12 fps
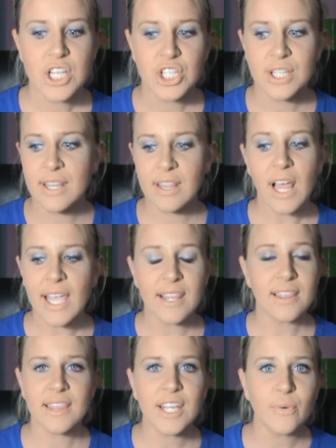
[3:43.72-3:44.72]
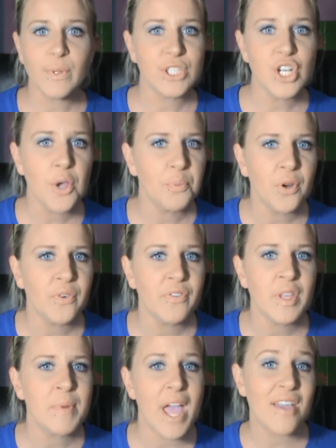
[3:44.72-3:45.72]
Like there was no proof of
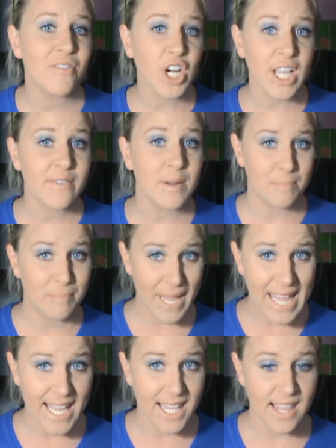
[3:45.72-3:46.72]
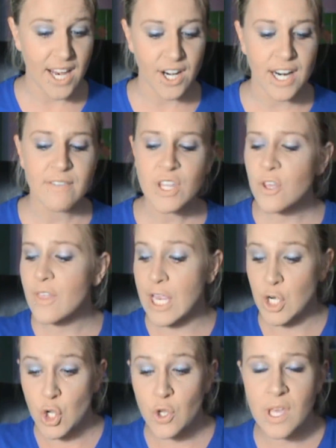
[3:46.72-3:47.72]
them ever even being there. Even though they
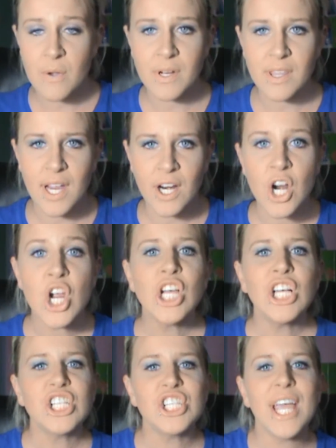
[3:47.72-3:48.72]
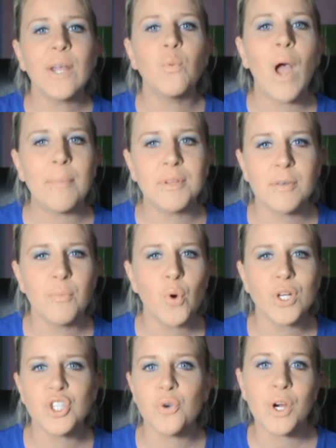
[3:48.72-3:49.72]
knew they were there, she had wiped the
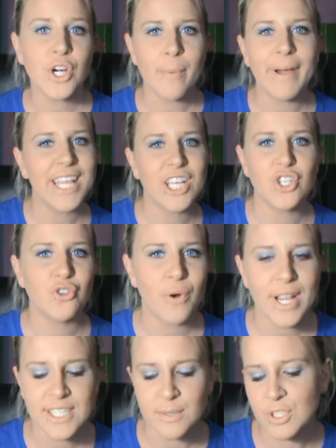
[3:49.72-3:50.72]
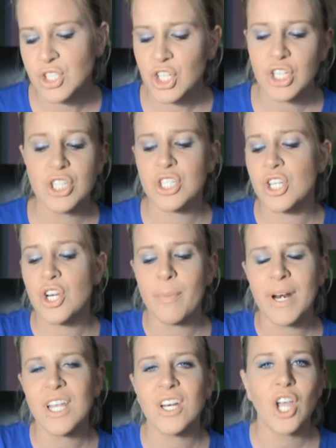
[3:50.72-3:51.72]
board to where nobody could trace them, so
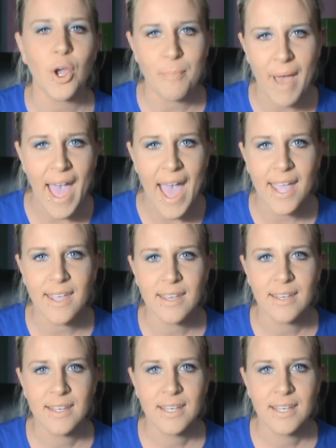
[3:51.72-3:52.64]
nobody could go back.